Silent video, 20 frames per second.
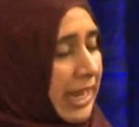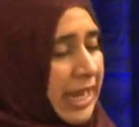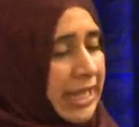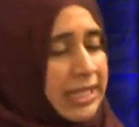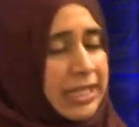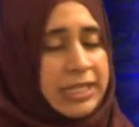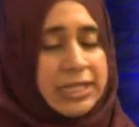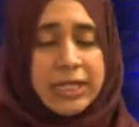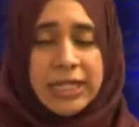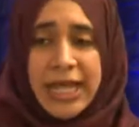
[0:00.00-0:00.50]

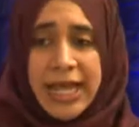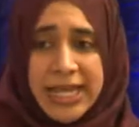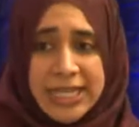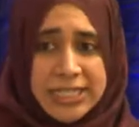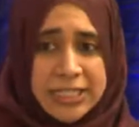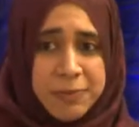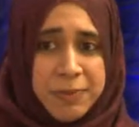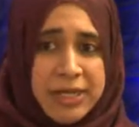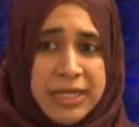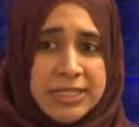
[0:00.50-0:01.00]
And then the
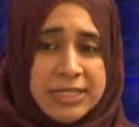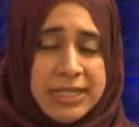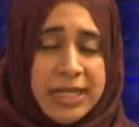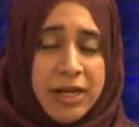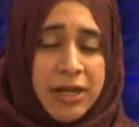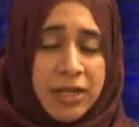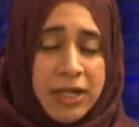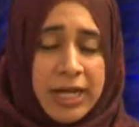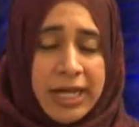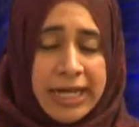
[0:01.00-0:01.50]
last piece
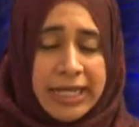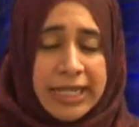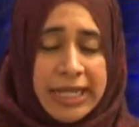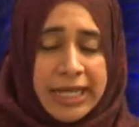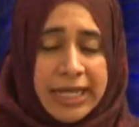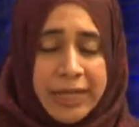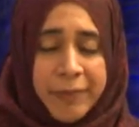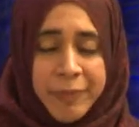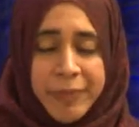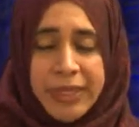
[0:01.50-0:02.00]
that I'll
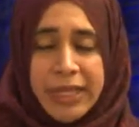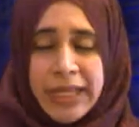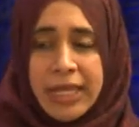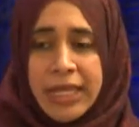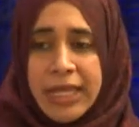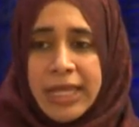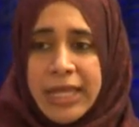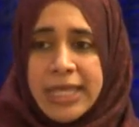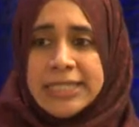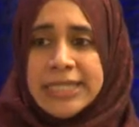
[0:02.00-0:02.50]
highlight
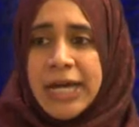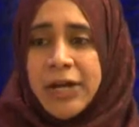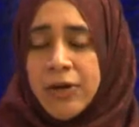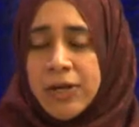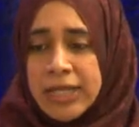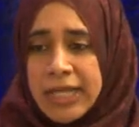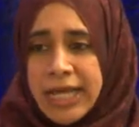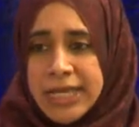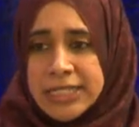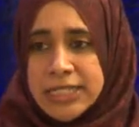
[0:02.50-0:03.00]
is our
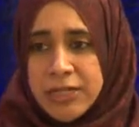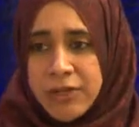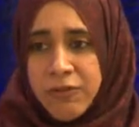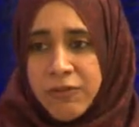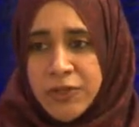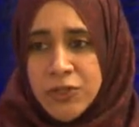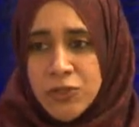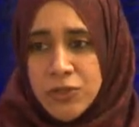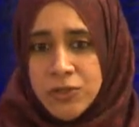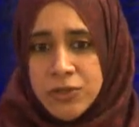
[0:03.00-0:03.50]
elected
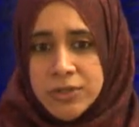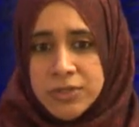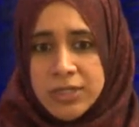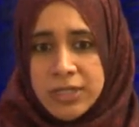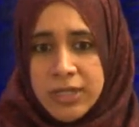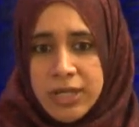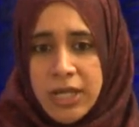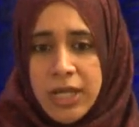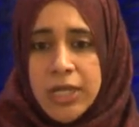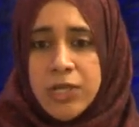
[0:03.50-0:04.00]
officials.
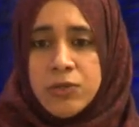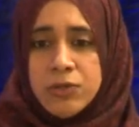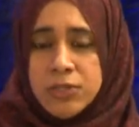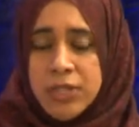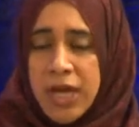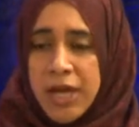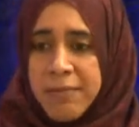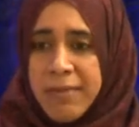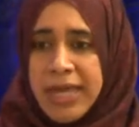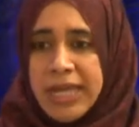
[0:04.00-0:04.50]
You
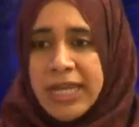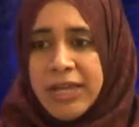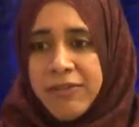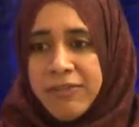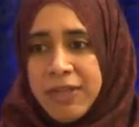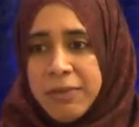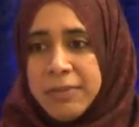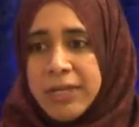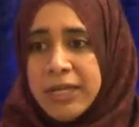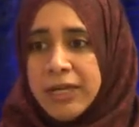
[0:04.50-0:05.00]
saw many of
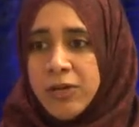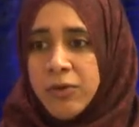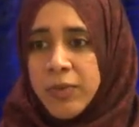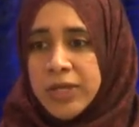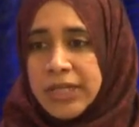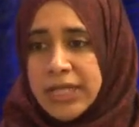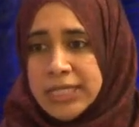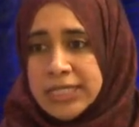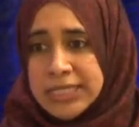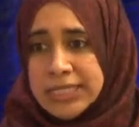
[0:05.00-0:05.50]
them here
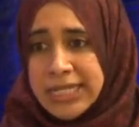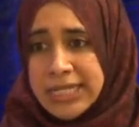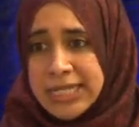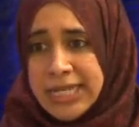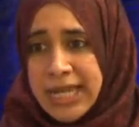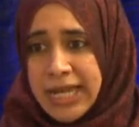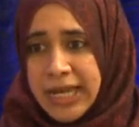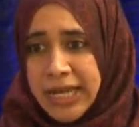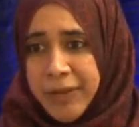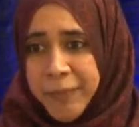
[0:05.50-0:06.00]
with us
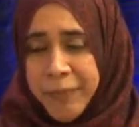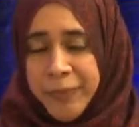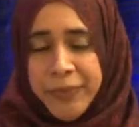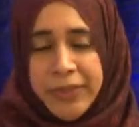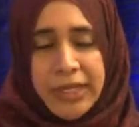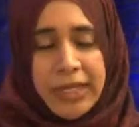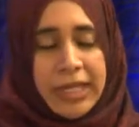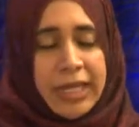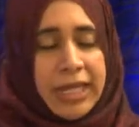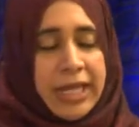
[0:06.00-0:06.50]
today.
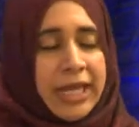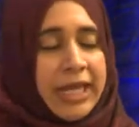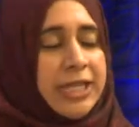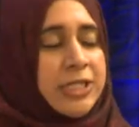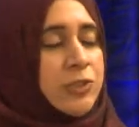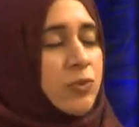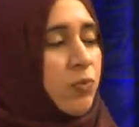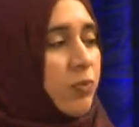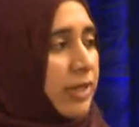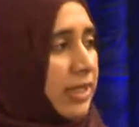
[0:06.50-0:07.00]

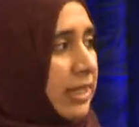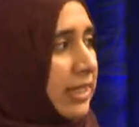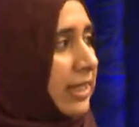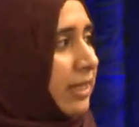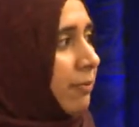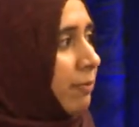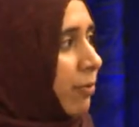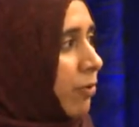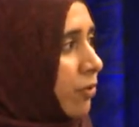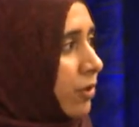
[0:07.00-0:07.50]
It's really
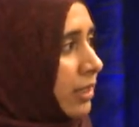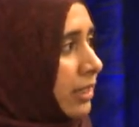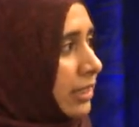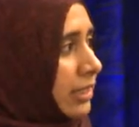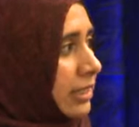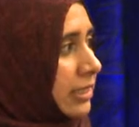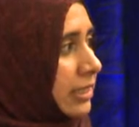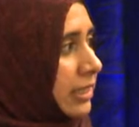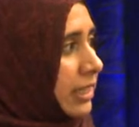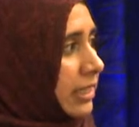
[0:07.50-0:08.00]

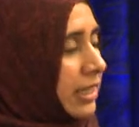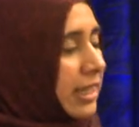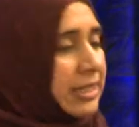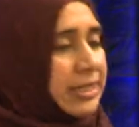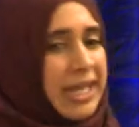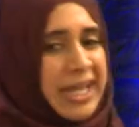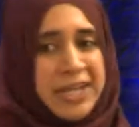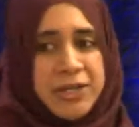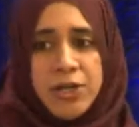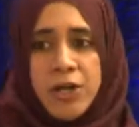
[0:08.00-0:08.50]
important
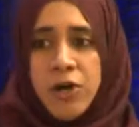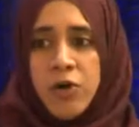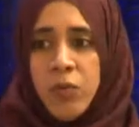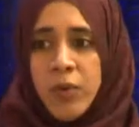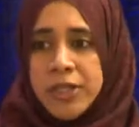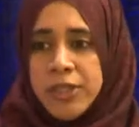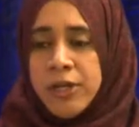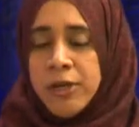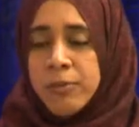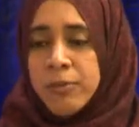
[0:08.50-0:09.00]
that they know
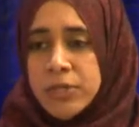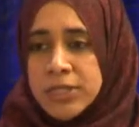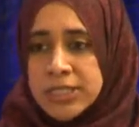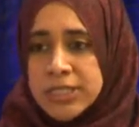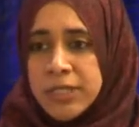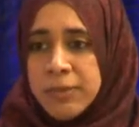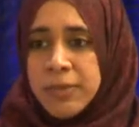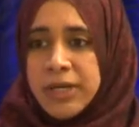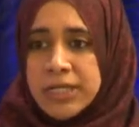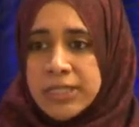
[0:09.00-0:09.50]
what their
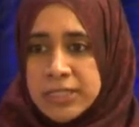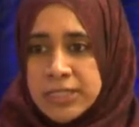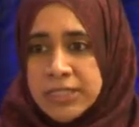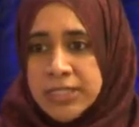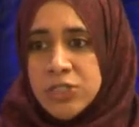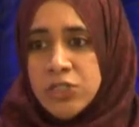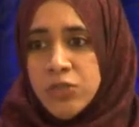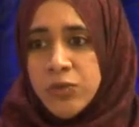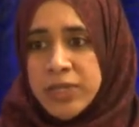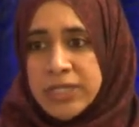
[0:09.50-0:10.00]
Muslim
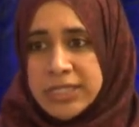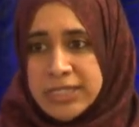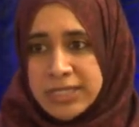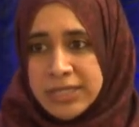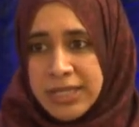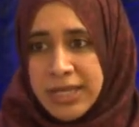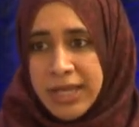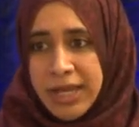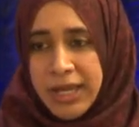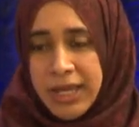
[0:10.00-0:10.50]
constituents
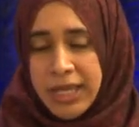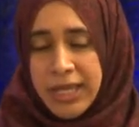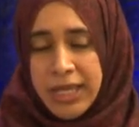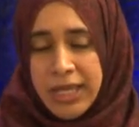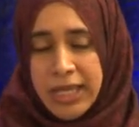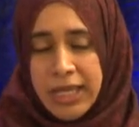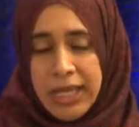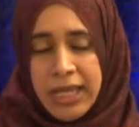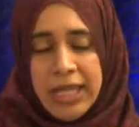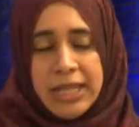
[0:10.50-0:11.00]
think,
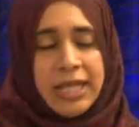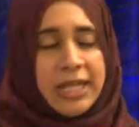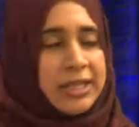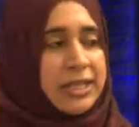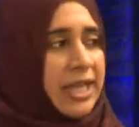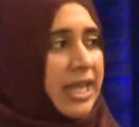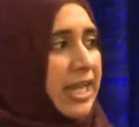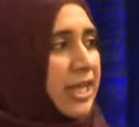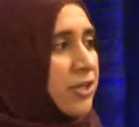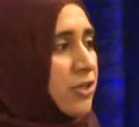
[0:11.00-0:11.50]

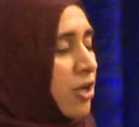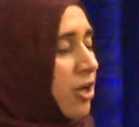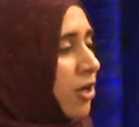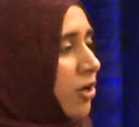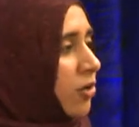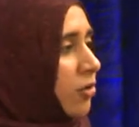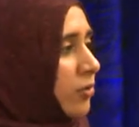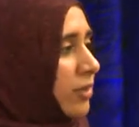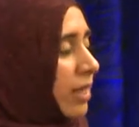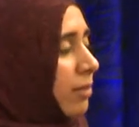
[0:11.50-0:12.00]
that they
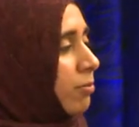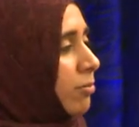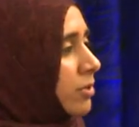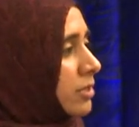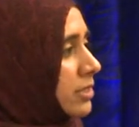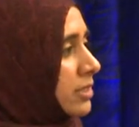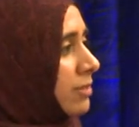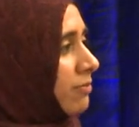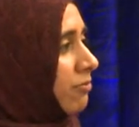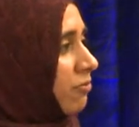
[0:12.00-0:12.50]
know that
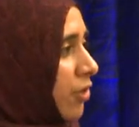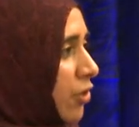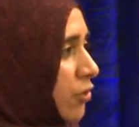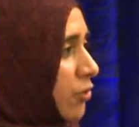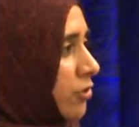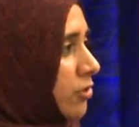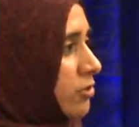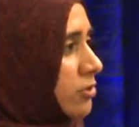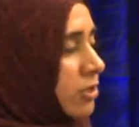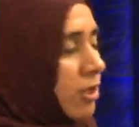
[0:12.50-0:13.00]
Muslim
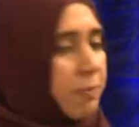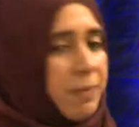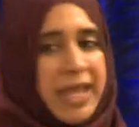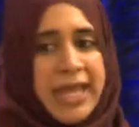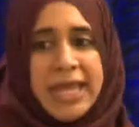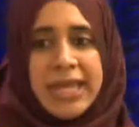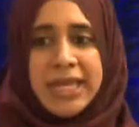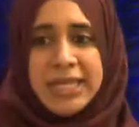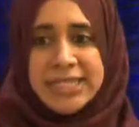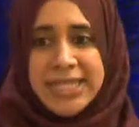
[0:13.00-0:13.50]
voters are
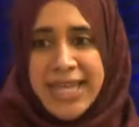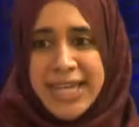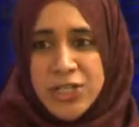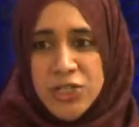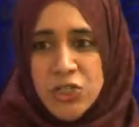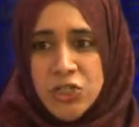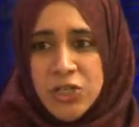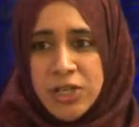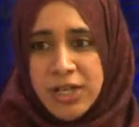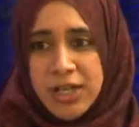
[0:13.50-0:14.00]
paying
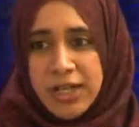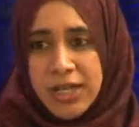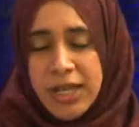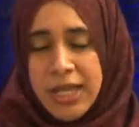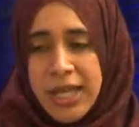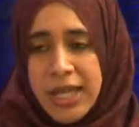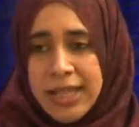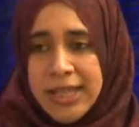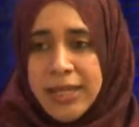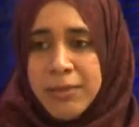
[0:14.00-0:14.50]
attention,
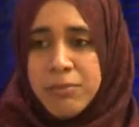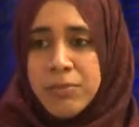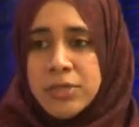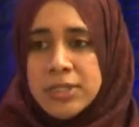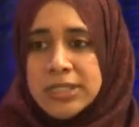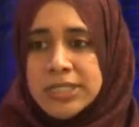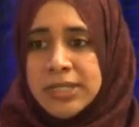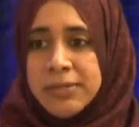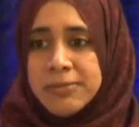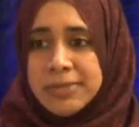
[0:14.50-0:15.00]
that
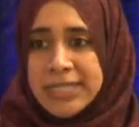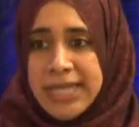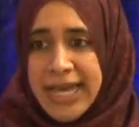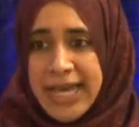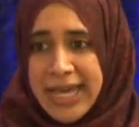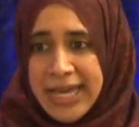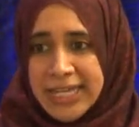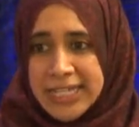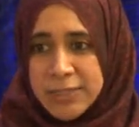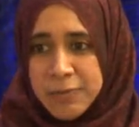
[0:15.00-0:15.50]
Muslim
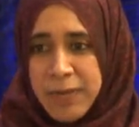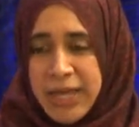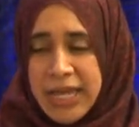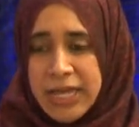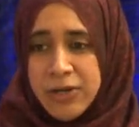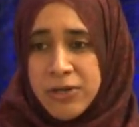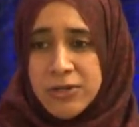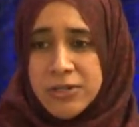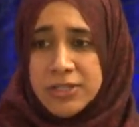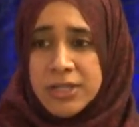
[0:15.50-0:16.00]

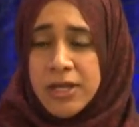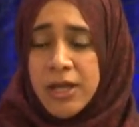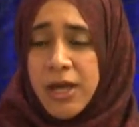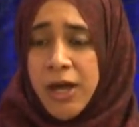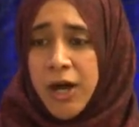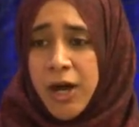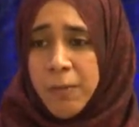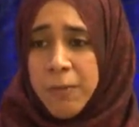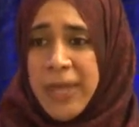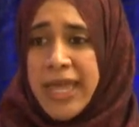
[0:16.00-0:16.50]
taxpayers
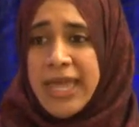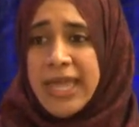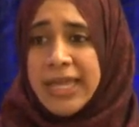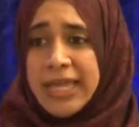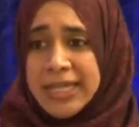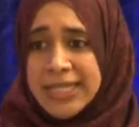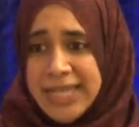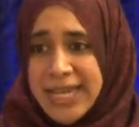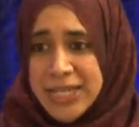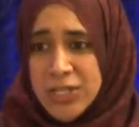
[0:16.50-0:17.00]
are
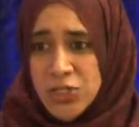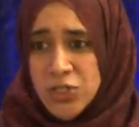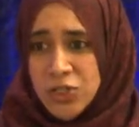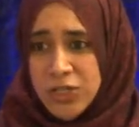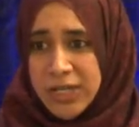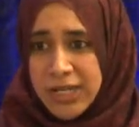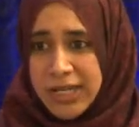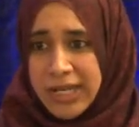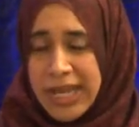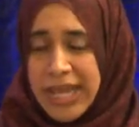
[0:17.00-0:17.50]
paying
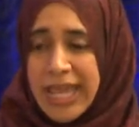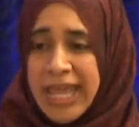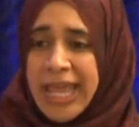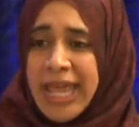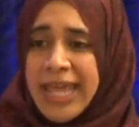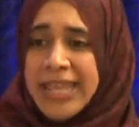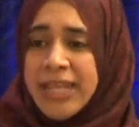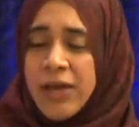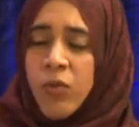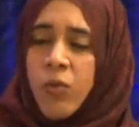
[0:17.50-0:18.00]
attention,
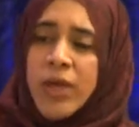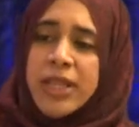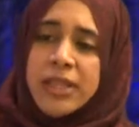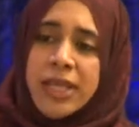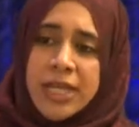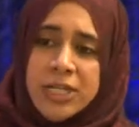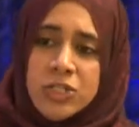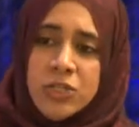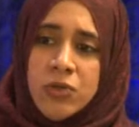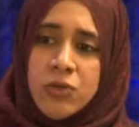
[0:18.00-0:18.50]
and that when
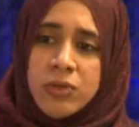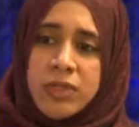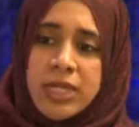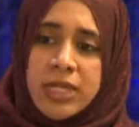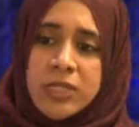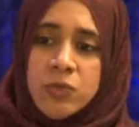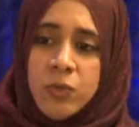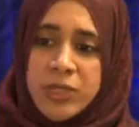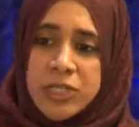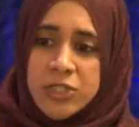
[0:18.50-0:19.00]
they do
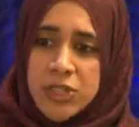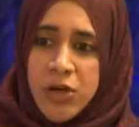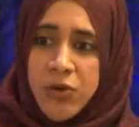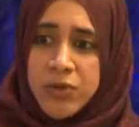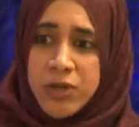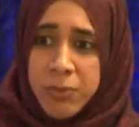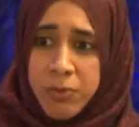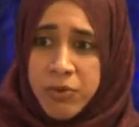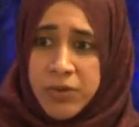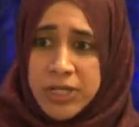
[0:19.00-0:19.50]
things we
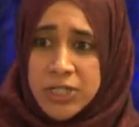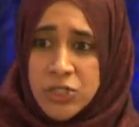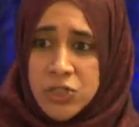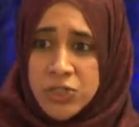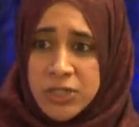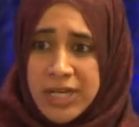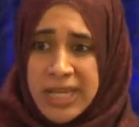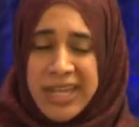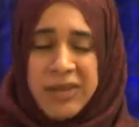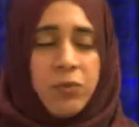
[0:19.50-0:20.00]
don't
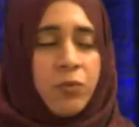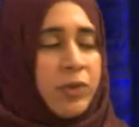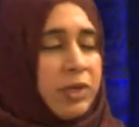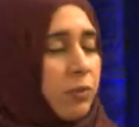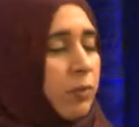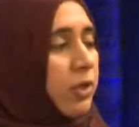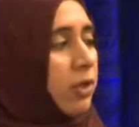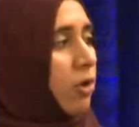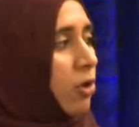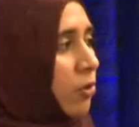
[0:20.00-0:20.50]
appreciate, we
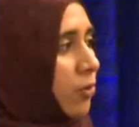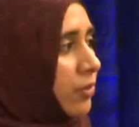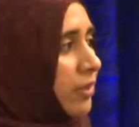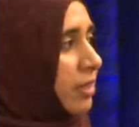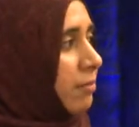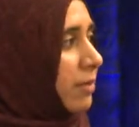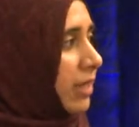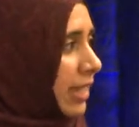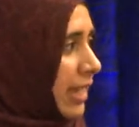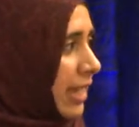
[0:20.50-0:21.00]
will hold them